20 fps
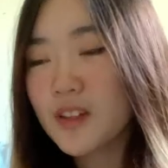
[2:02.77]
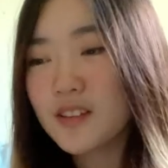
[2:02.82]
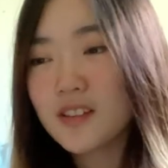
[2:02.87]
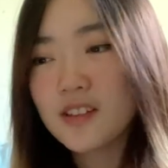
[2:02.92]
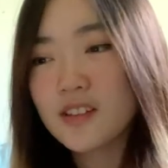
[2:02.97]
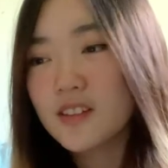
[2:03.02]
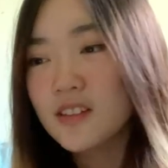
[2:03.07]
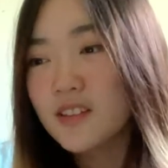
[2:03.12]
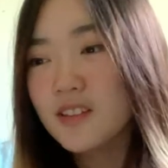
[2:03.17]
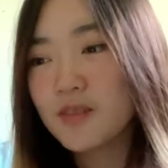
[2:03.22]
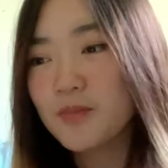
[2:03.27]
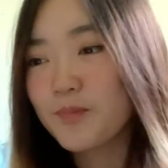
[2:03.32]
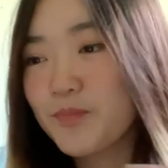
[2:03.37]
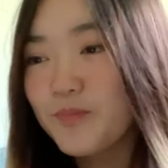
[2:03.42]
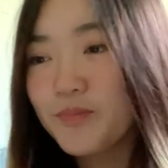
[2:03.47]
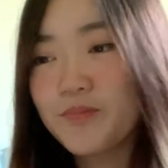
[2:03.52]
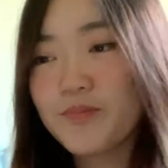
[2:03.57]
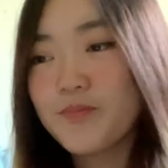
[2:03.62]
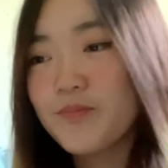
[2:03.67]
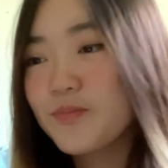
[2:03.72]
it just
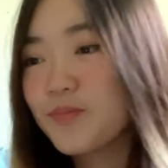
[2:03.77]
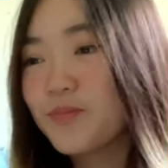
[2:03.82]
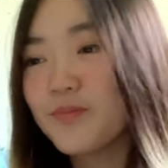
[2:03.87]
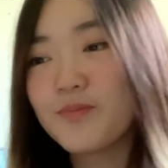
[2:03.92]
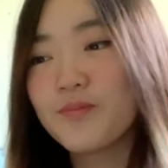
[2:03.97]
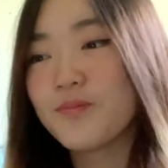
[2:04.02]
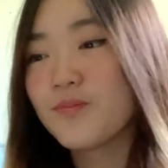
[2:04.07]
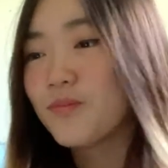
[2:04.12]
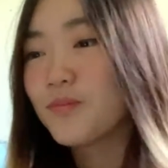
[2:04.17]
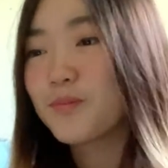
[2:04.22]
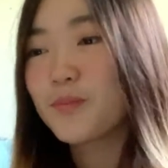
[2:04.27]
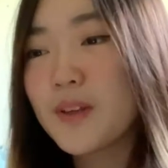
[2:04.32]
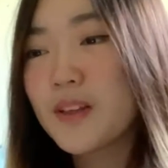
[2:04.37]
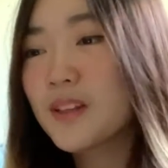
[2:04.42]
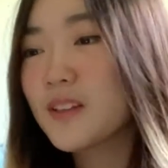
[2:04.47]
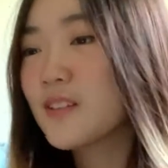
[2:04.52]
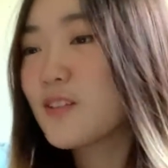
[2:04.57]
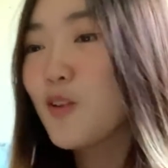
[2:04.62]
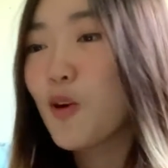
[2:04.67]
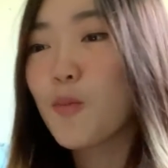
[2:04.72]

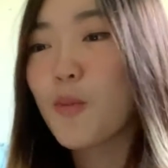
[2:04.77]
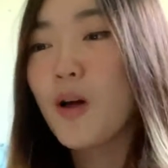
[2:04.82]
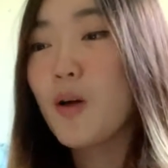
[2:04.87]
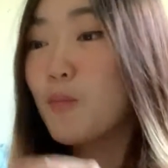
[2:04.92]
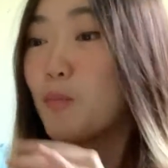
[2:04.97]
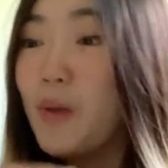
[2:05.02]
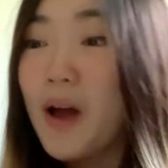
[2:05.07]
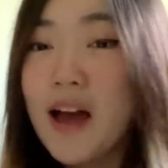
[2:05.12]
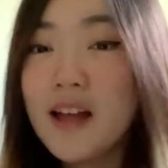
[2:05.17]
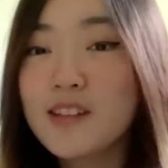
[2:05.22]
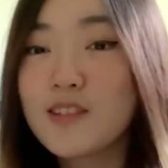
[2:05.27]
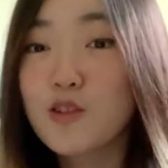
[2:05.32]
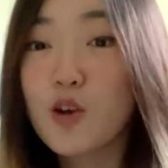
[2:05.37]
big snowball, bad